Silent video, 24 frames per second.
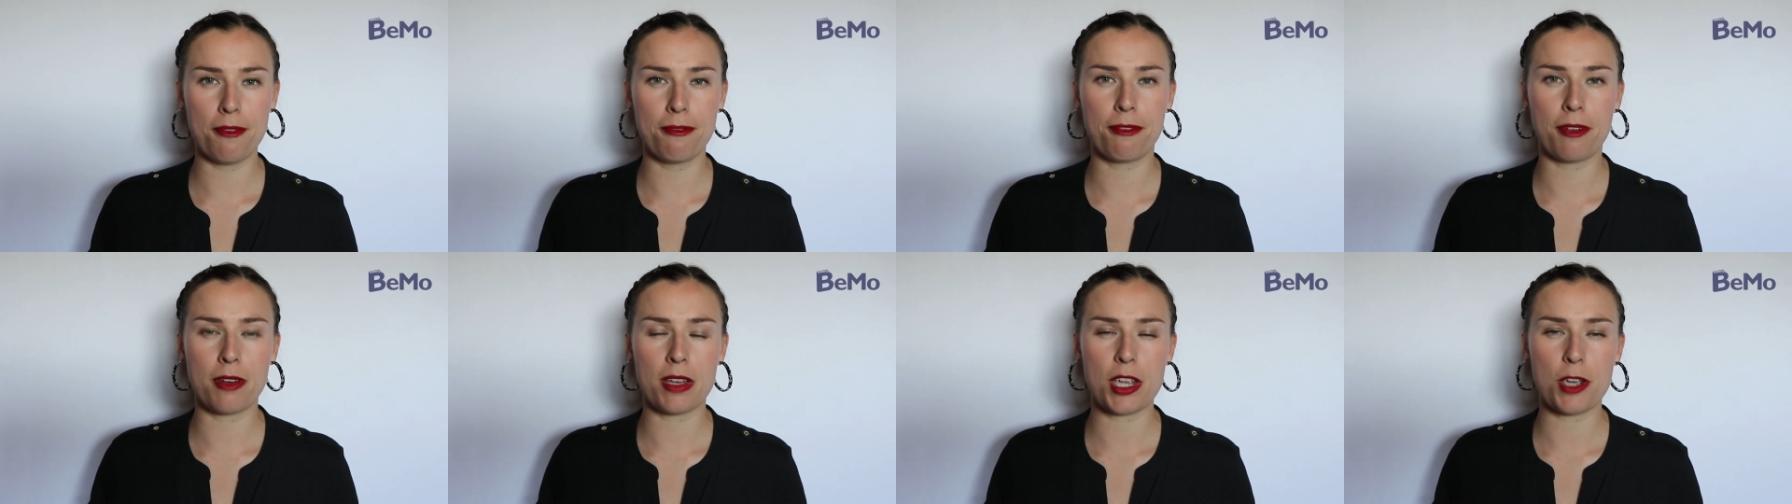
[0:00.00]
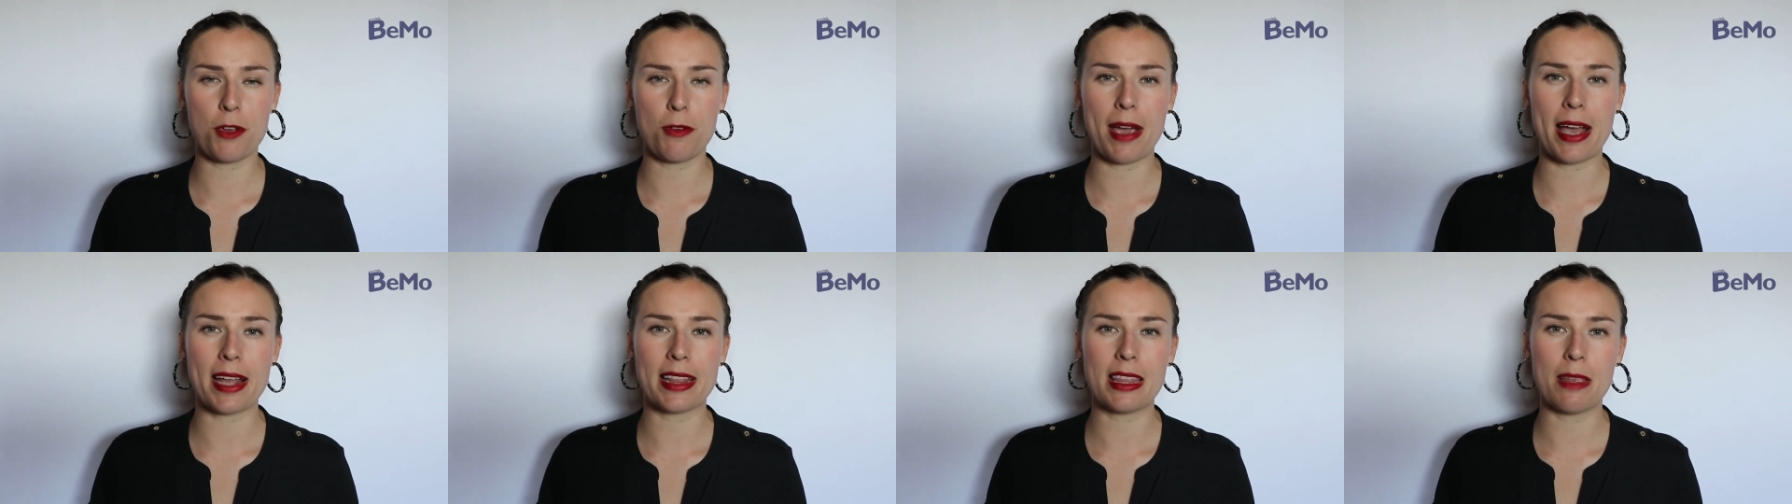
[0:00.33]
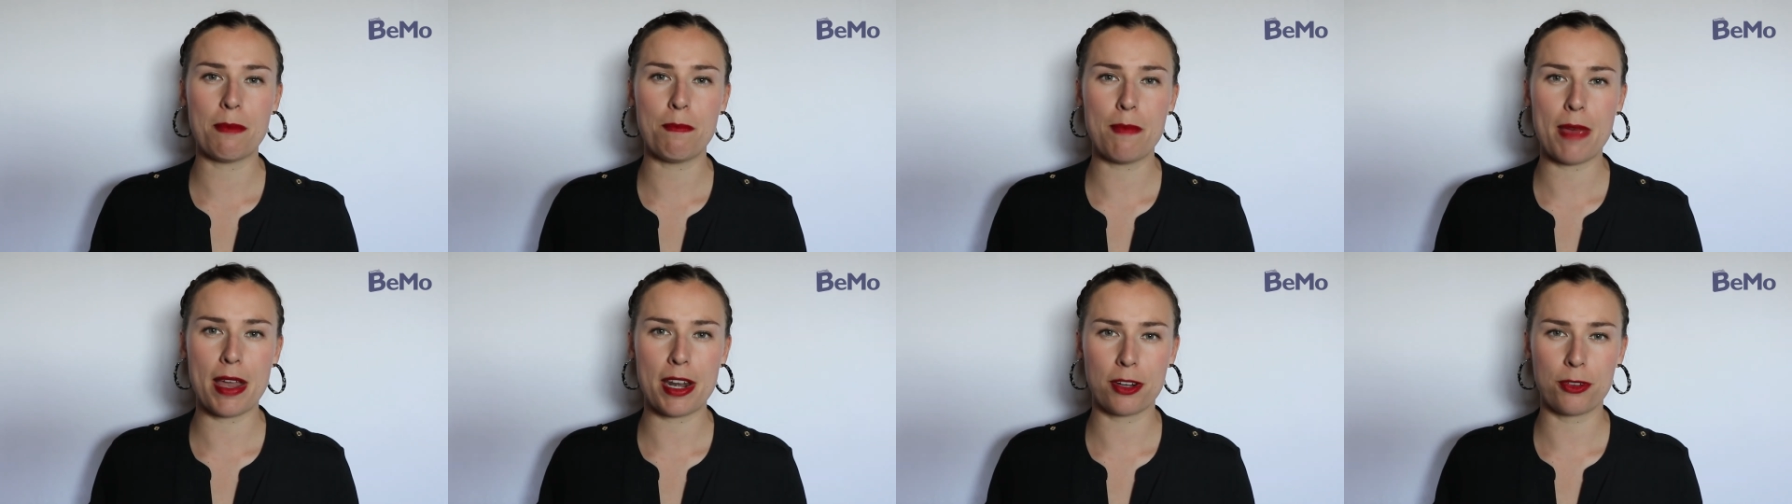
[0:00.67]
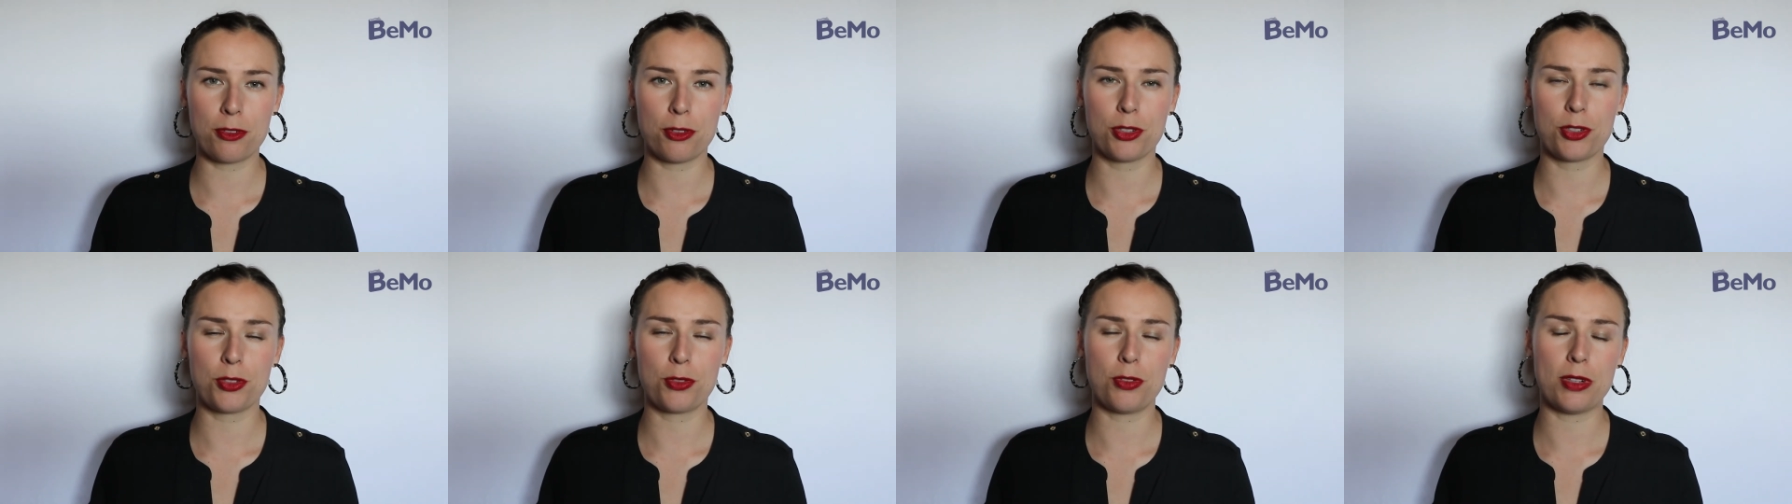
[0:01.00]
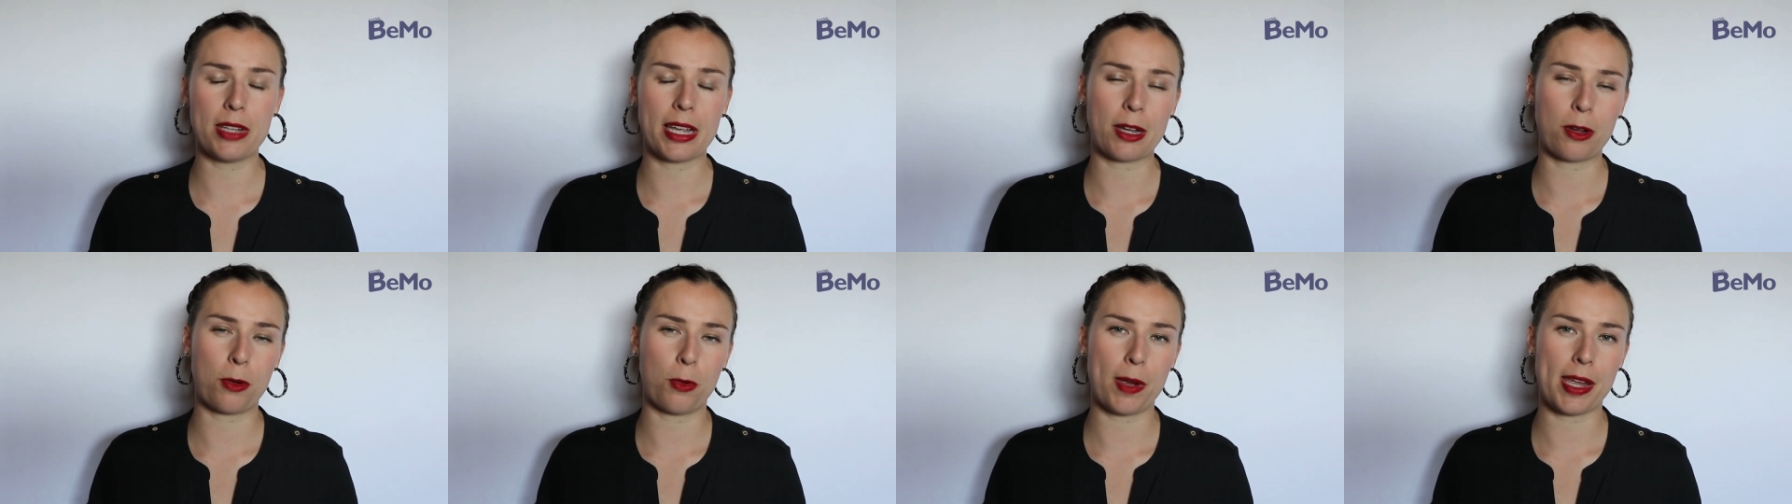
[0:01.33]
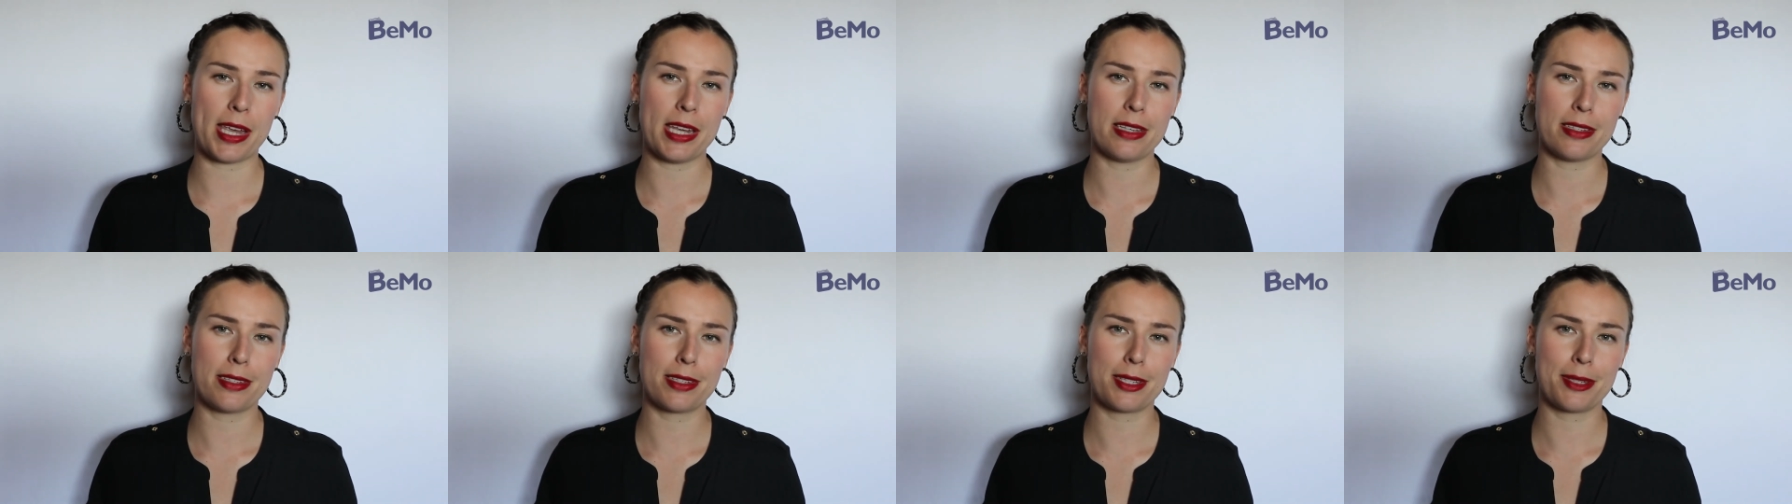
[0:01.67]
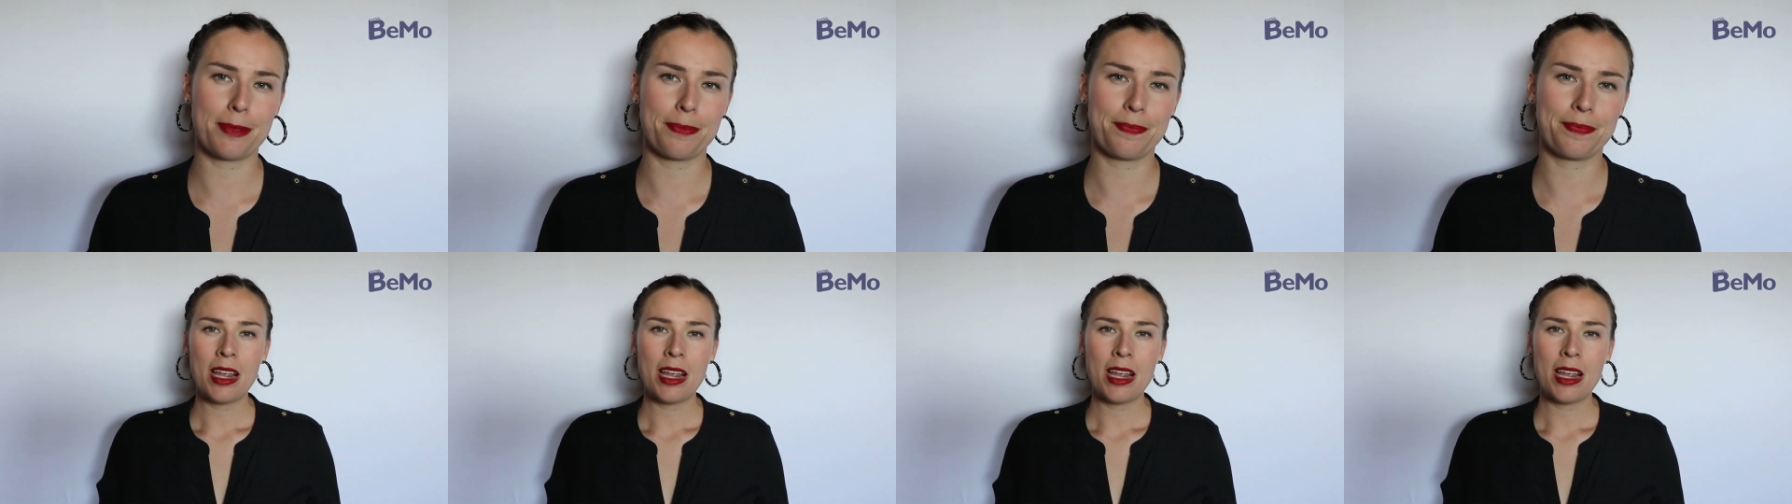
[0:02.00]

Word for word: for you at the medical school at Queen's.